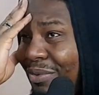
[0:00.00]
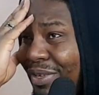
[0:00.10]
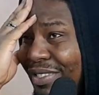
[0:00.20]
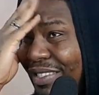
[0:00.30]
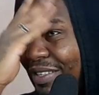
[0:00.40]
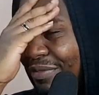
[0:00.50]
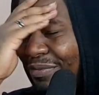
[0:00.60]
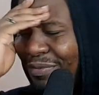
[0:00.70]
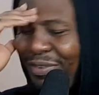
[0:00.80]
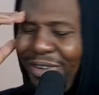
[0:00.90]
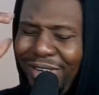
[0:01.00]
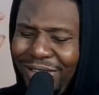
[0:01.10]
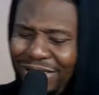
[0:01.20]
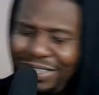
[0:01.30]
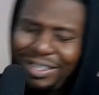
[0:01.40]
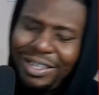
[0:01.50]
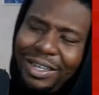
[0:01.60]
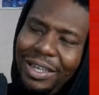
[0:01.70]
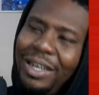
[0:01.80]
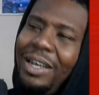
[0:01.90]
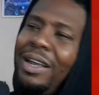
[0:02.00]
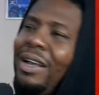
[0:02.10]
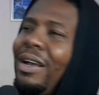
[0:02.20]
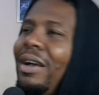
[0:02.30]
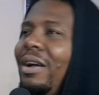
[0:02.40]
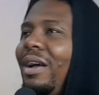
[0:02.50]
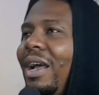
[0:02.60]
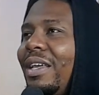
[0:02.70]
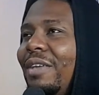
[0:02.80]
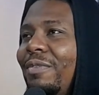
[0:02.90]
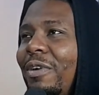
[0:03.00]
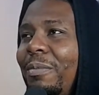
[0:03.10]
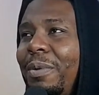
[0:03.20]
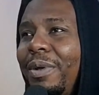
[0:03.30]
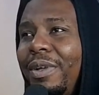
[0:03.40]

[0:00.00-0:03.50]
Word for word: What the fuck? Oh, I give up.